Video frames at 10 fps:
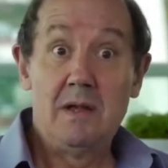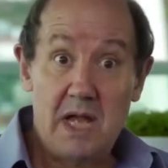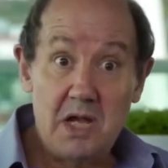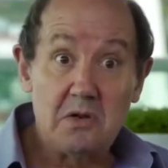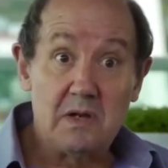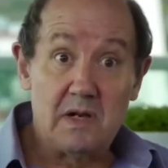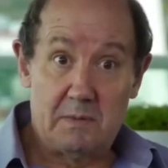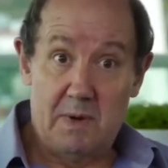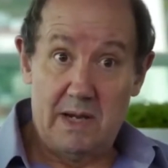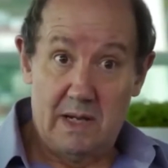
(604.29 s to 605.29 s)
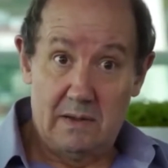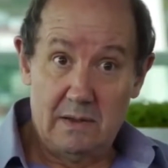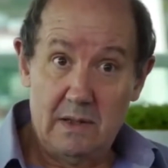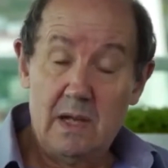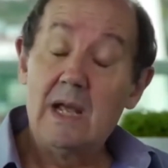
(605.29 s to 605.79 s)
He couldn't explain it.
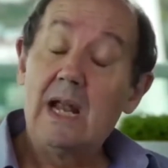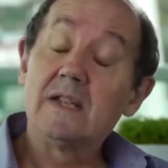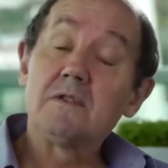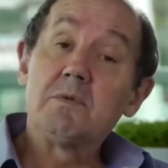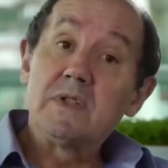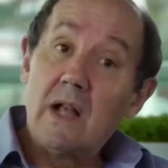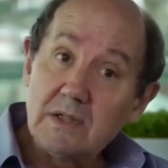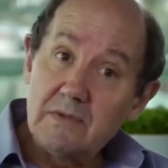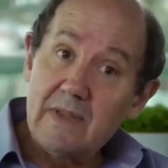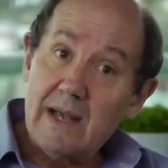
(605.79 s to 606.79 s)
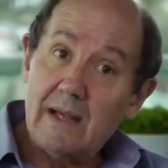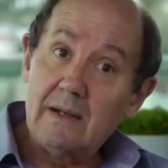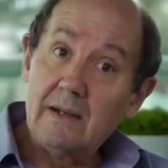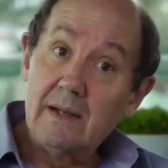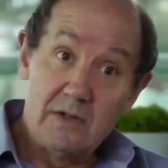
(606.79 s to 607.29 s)
And as a result of that,
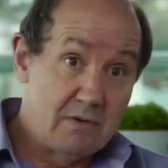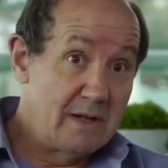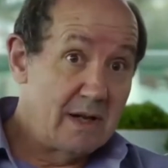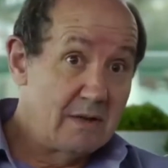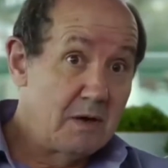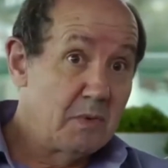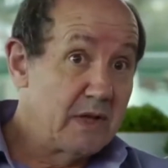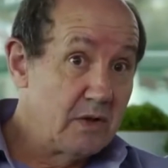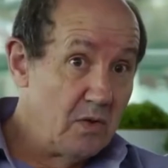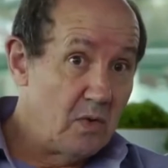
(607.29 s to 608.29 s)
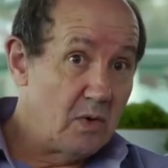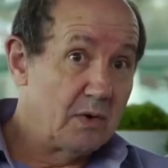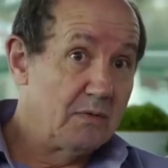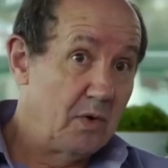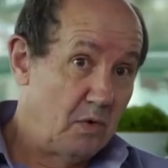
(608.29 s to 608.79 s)
his great idea was ignored
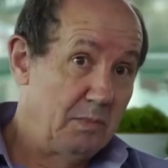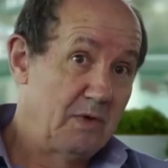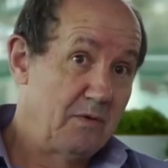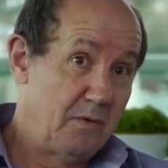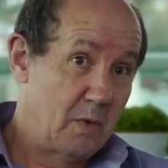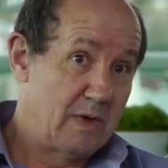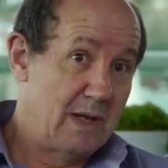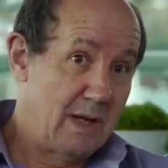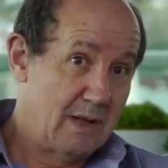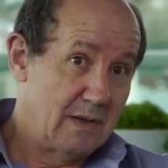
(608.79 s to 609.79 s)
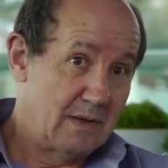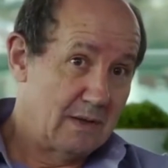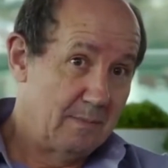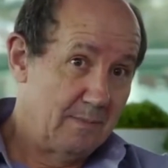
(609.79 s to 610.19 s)
for almost 40 years.